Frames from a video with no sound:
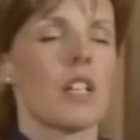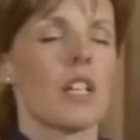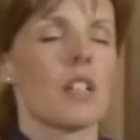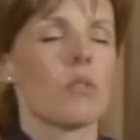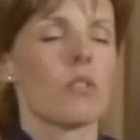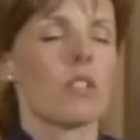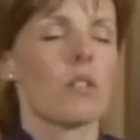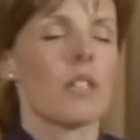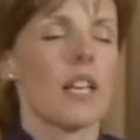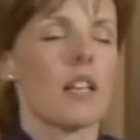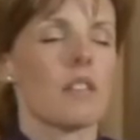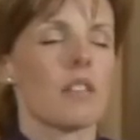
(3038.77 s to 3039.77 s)
It also
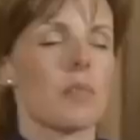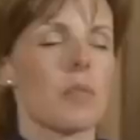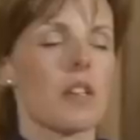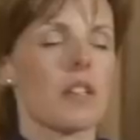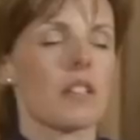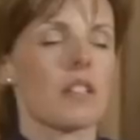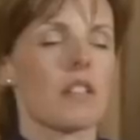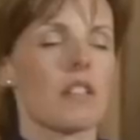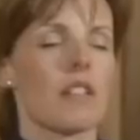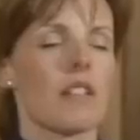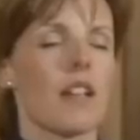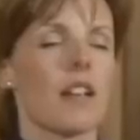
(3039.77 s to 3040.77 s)
tells the person
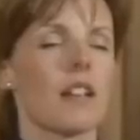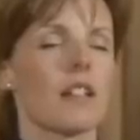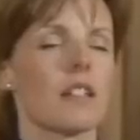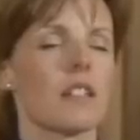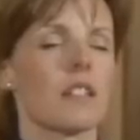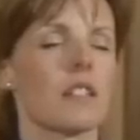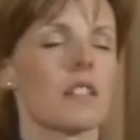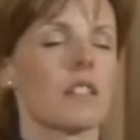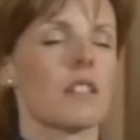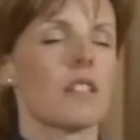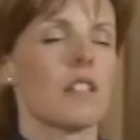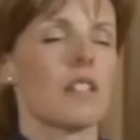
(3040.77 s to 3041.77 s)
that they're
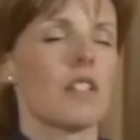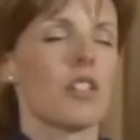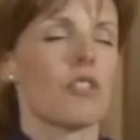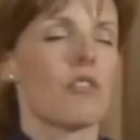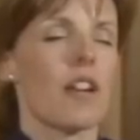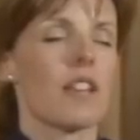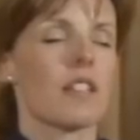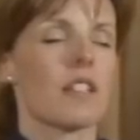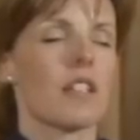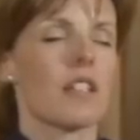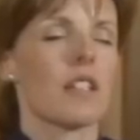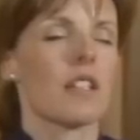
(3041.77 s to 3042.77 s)

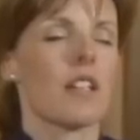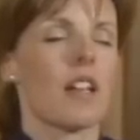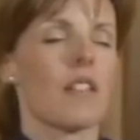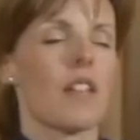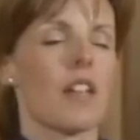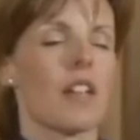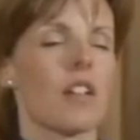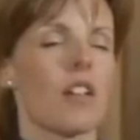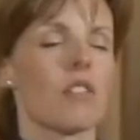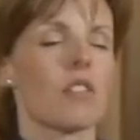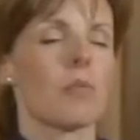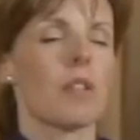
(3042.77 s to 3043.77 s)
rested and they're
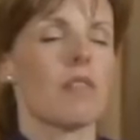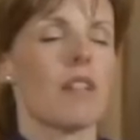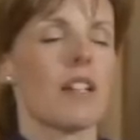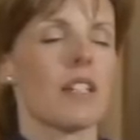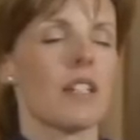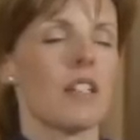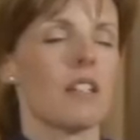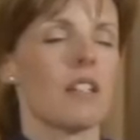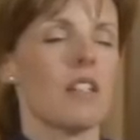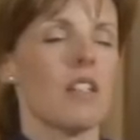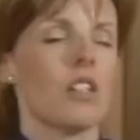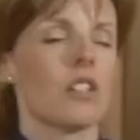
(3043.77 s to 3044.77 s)
going to be ready
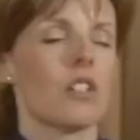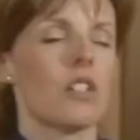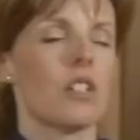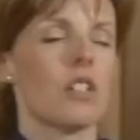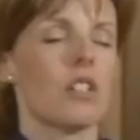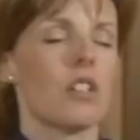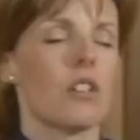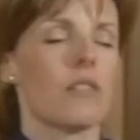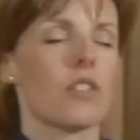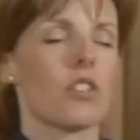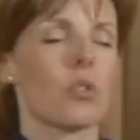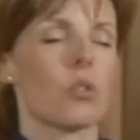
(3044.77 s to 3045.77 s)
to turn over
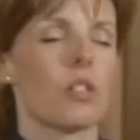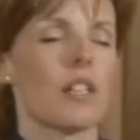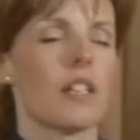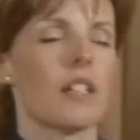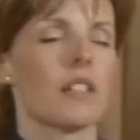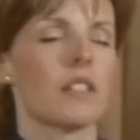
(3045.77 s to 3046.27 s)
shortly.